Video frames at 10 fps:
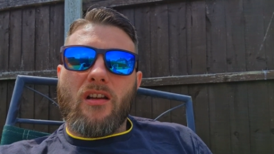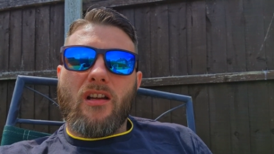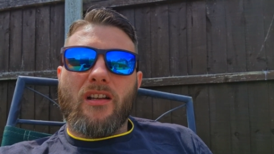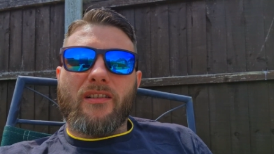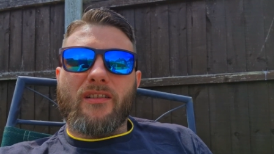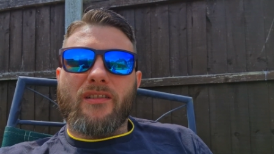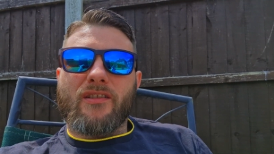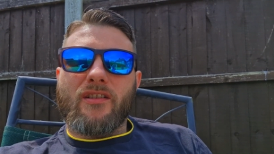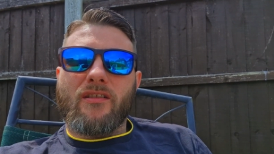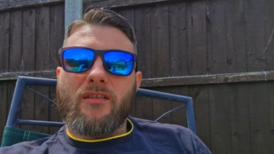
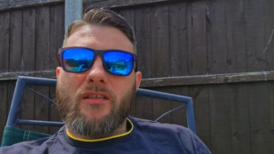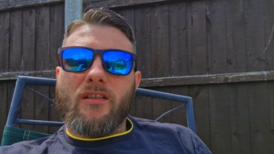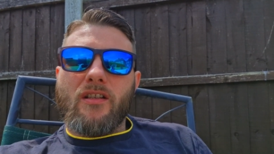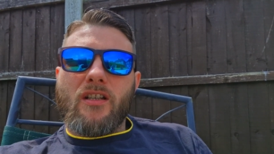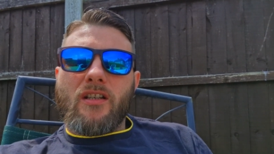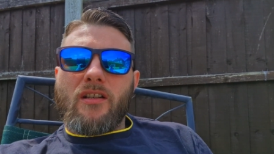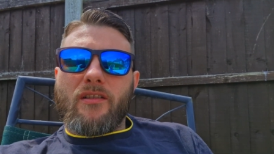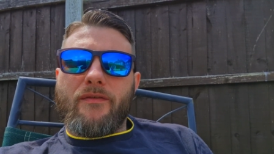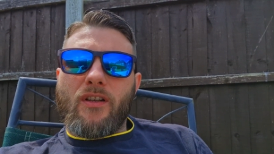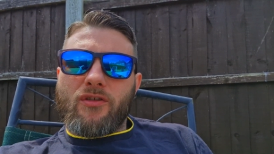
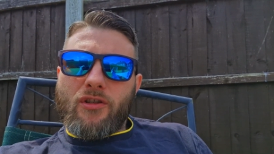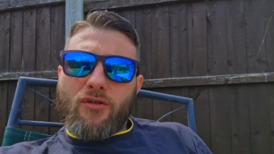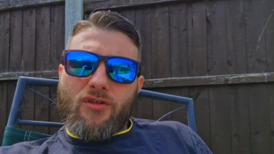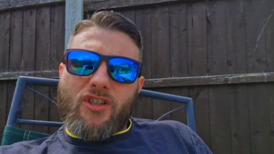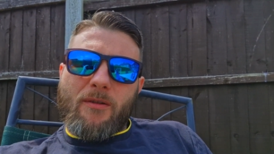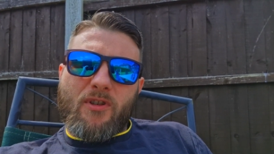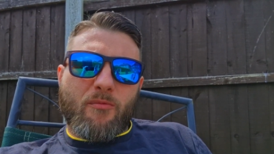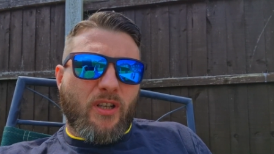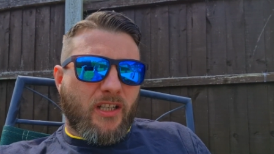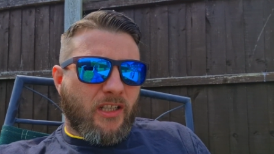the filter doesn't seem to
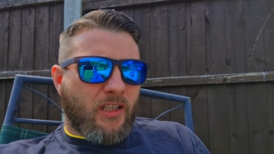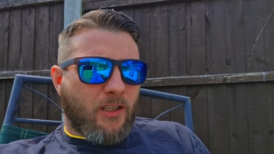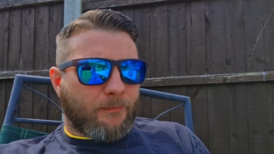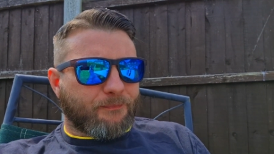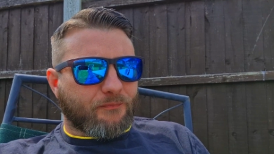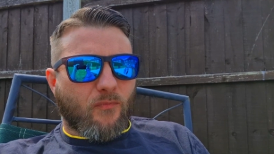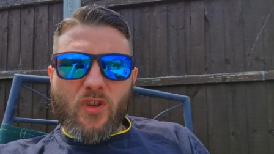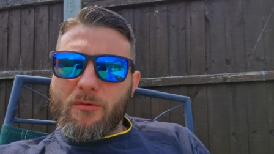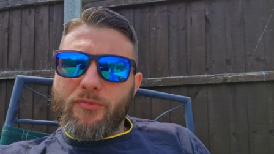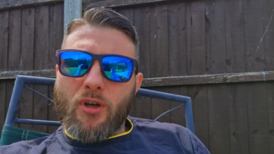be
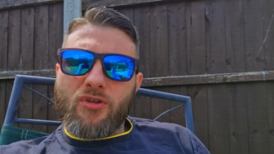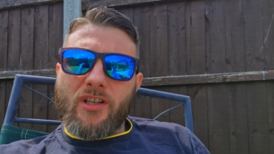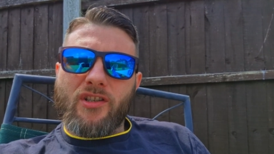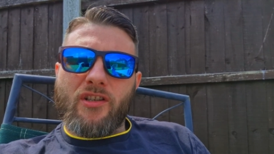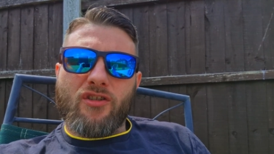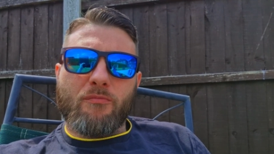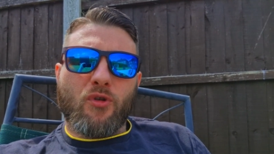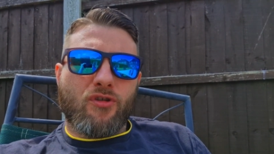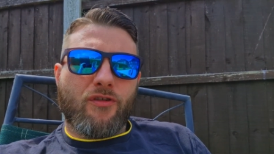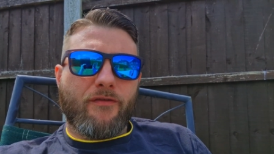processing as
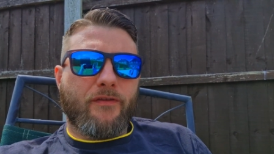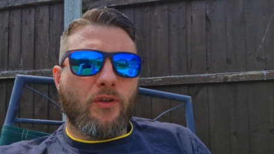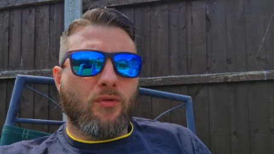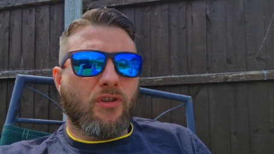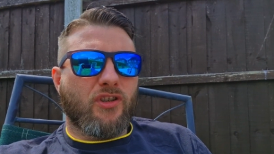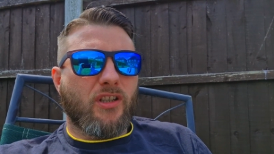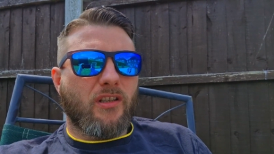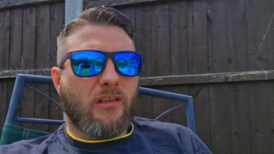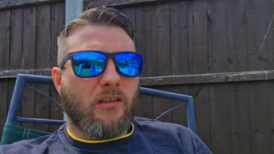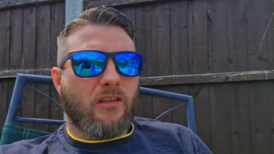much food as it
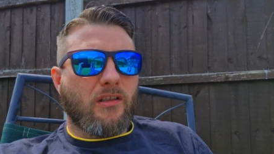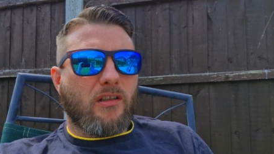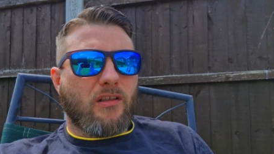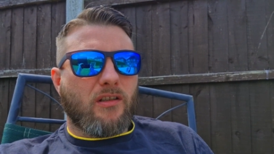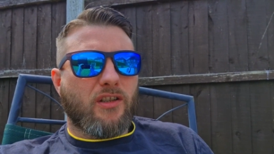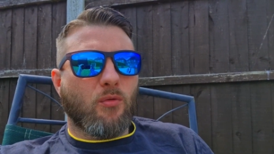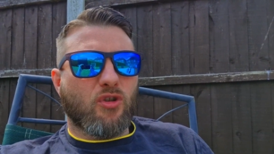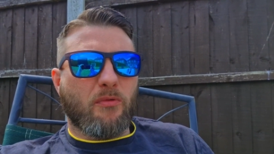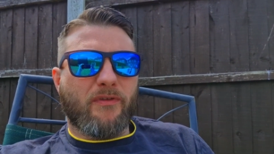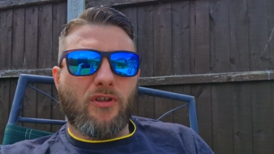was
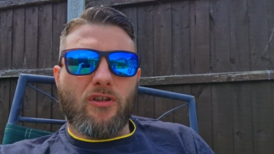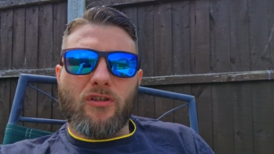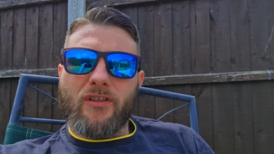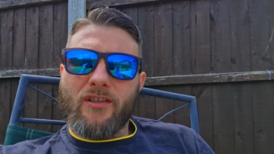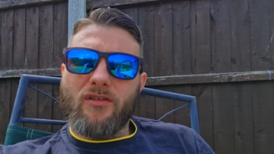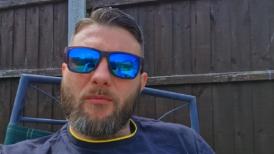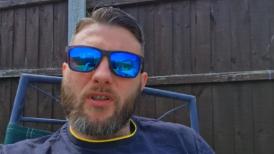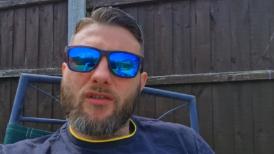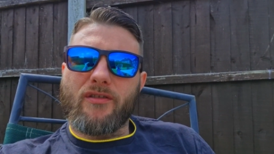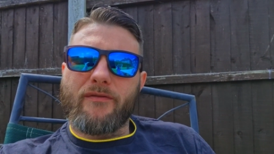before, naturally,
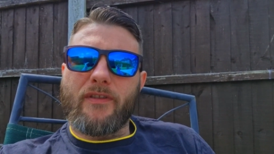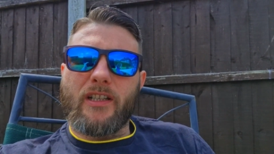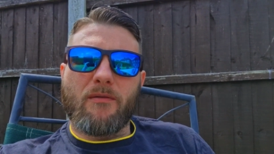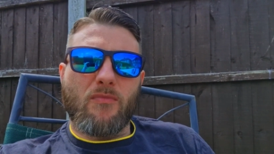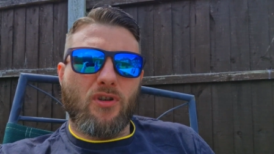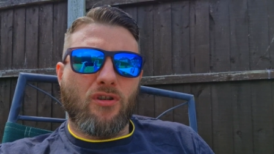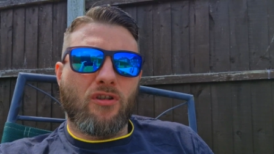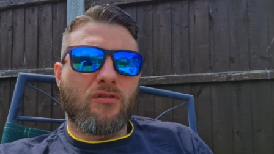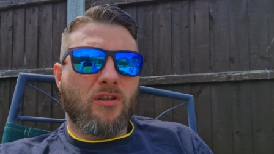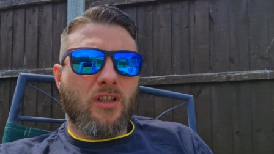because I'm feeding
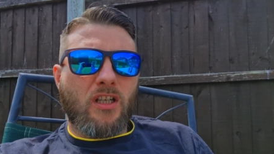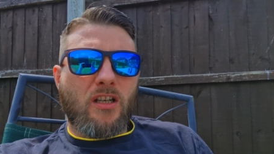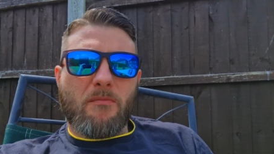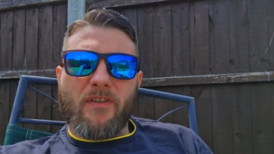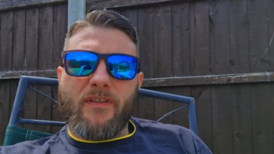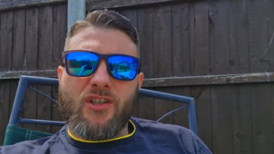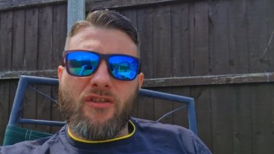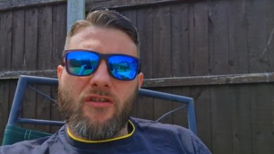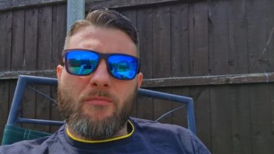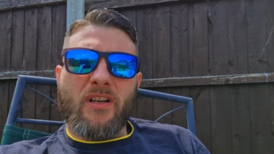more, my fish
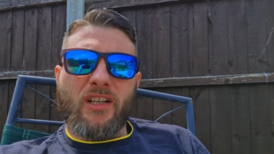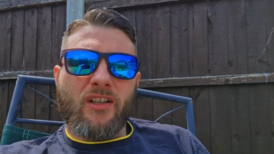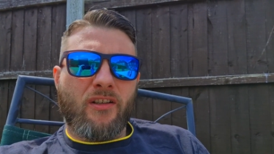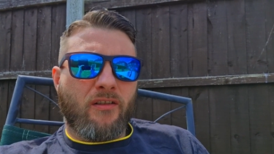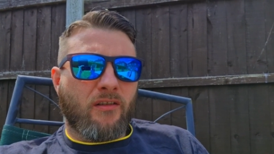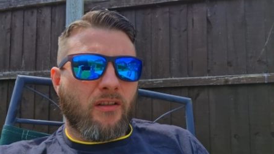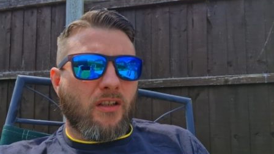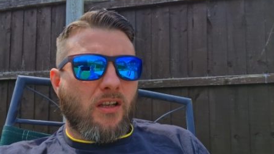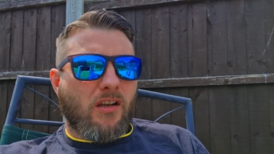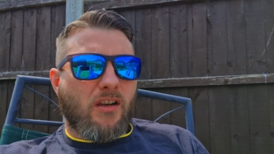are bigger,
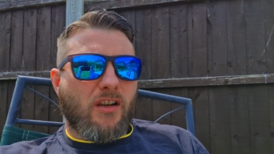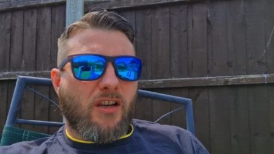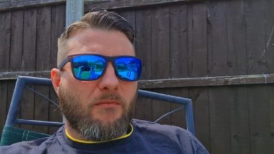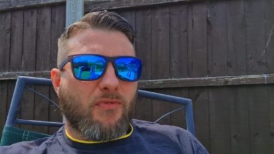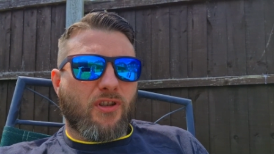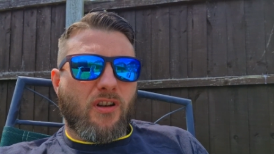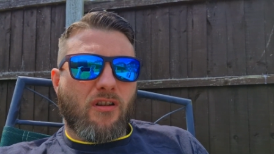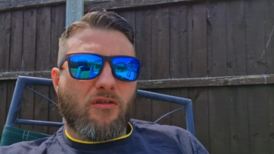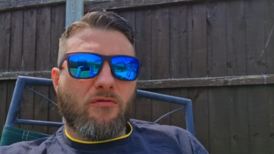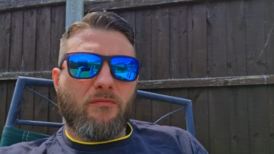
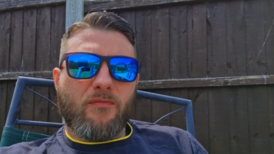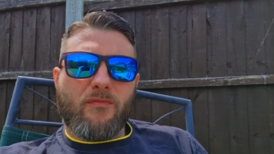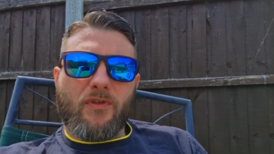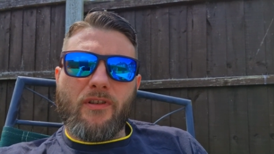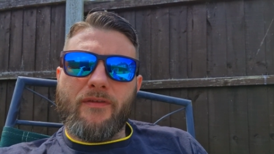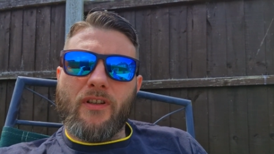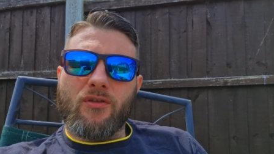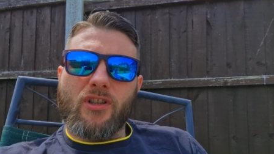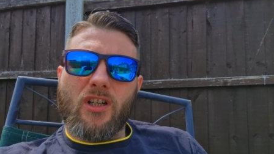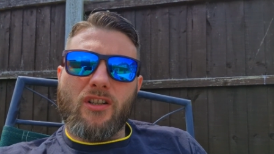so the
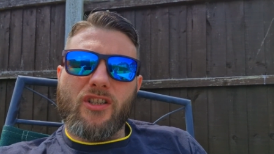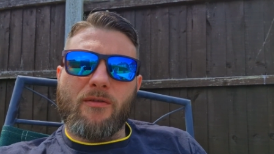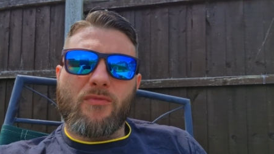filter can't seem